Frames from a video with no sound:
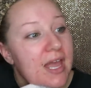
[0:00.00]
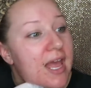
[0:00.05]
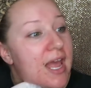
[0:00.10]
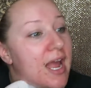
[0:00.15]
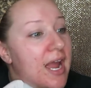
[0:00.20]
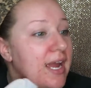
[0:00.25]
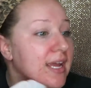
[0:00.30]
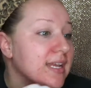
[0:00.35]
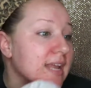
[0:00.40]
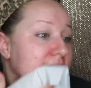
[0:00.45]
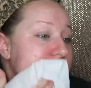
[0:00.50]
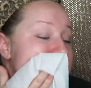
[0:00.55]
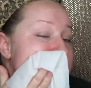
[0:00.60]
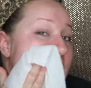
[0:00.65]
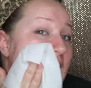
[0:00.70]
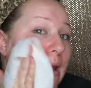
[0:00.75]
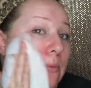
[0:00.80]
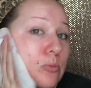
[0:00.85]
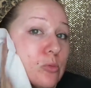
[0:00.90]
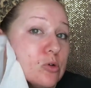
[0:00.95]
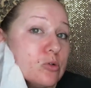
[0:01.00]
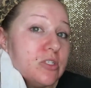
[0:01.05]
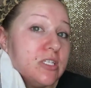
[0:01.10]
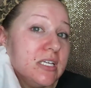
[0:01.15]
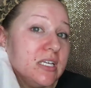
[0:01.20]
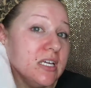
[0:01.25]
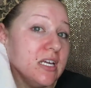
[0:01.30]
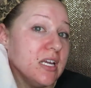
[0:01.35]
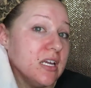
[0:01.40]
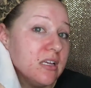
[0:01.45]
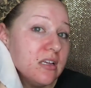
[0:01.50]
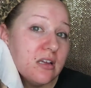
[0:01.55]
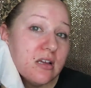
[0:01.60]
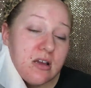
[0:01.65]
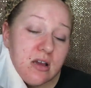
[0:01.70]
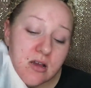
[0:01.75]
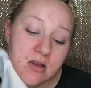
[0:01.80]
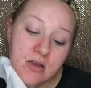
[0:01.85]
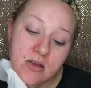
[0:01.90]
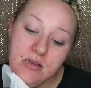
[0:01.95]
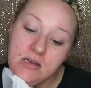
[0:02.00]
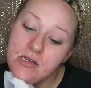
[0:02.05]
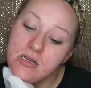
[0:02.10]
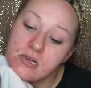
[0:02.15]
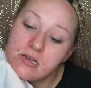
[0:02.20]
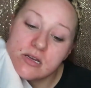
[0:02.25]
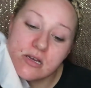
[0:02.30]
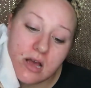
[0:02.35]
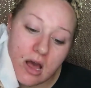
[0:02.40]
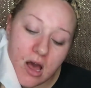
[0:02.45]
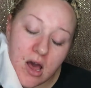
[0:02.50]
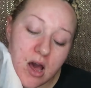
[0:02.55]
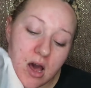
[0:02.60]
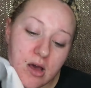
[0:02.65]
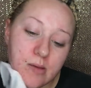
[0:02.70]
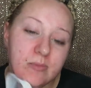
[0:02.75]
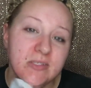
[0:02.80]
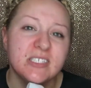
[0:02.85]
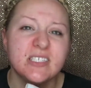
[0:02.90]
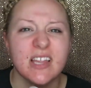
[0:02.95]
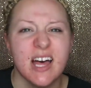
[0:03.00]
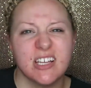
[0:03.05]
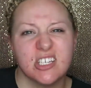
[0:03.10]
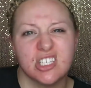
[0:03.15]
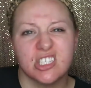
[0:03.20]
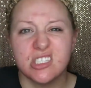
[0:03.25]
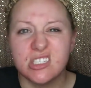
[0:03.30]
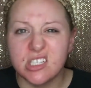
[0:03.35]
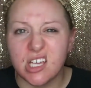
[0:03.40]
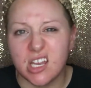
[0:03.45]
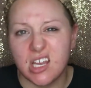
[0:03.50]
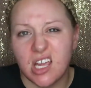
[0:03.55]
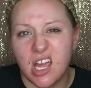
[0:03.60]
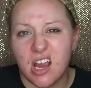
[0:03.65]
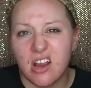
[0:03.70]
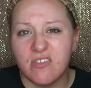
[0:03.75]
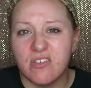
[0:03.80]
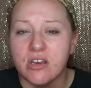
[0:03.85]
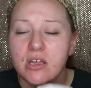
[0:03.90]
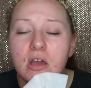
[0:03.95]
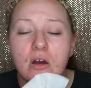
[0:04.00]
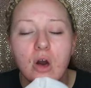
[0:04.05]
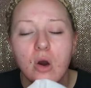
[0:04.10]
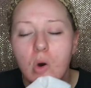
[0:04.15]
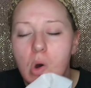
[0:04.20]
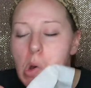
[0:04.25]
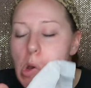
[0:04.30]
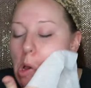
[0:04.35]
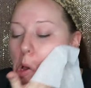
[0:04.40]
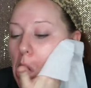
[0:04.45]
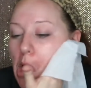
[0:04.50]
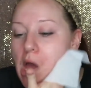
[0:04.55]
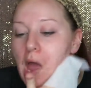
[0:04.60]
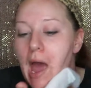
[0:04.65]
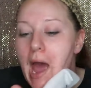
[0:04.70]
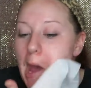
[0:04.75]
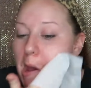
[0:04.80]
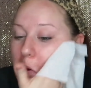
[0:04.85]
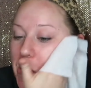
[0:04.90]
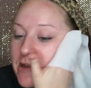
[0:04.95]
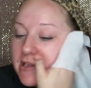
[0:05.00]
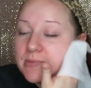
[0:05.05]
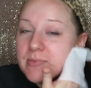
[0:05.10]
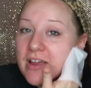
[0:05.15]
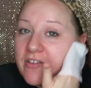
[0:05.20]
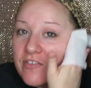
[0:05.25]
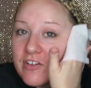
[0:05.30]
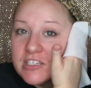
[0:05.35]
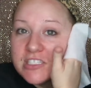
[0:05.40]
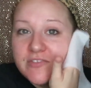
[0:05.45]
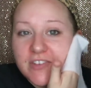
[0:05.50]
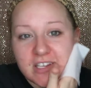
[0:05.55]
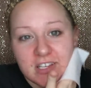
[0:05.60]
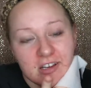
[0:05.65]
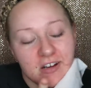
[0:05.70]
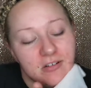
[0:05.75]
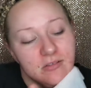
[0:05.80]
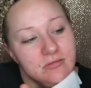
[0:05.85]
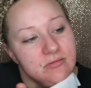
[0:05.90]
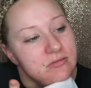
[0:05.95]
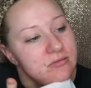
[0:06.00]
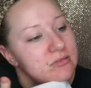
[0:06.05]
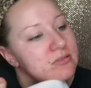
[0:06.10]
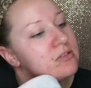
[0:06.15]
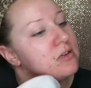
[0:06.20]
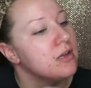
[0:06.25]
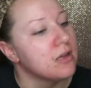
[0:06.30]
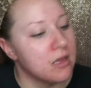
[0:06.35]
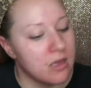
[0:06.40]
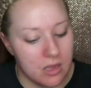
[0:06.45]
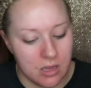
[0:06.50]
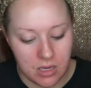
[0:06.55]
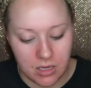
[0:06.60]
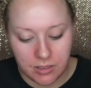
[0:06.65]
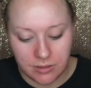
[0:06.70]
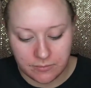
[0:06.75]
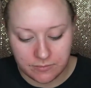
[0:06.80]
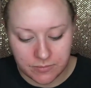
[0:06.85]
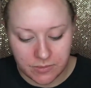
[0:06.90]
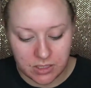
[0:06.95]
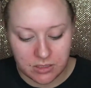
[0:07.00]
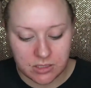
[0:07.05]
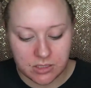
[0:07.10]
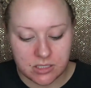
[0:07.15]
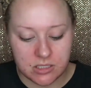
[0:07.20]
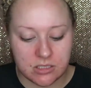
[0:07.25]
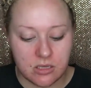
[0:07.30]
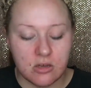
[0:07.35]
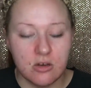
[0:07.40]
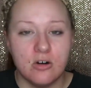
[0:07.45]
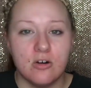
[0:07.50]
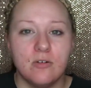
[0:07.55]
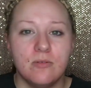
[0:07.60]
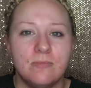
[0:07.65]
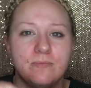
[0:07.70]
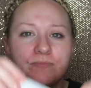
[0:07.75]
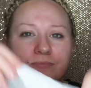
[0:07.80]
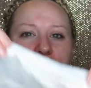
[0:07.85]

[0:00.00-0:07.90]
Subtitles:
a nighttime routine slash skincare video as my first video. So